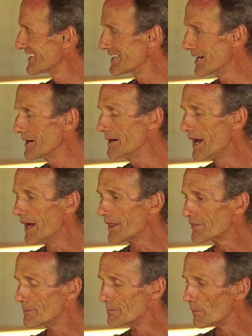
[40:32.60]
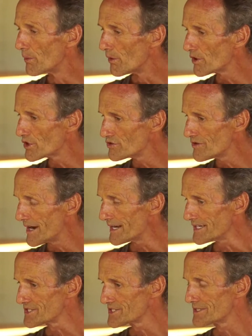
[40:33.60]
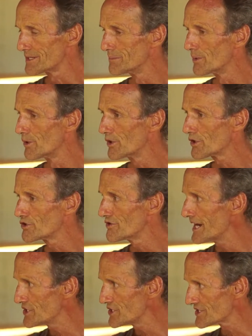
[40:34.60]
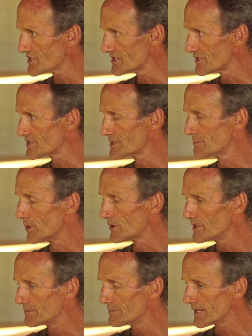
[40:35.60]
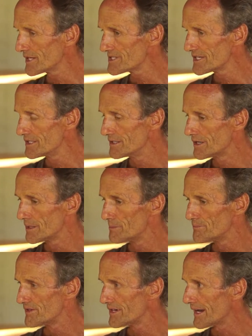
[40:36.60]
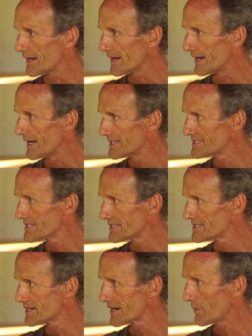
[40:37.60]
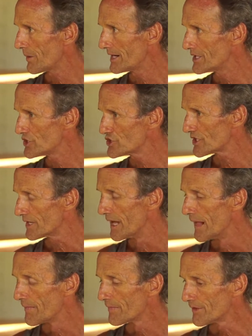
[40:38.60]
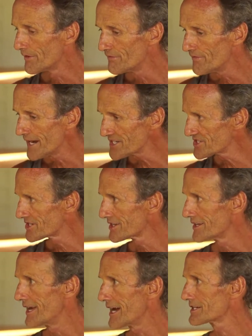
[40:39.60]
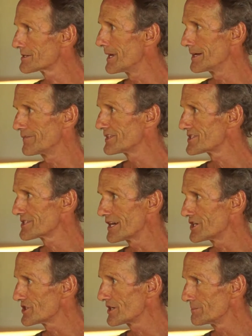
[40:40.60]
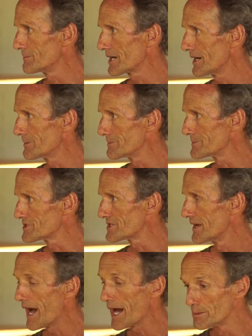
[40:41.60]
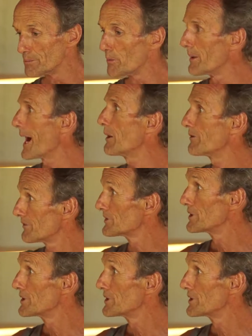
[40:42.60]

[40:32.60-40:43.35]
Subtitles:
You know, the more grace, the more graciousness, the more humility you can bring into this equation, the faster the next manifestation becomes, and the more powerful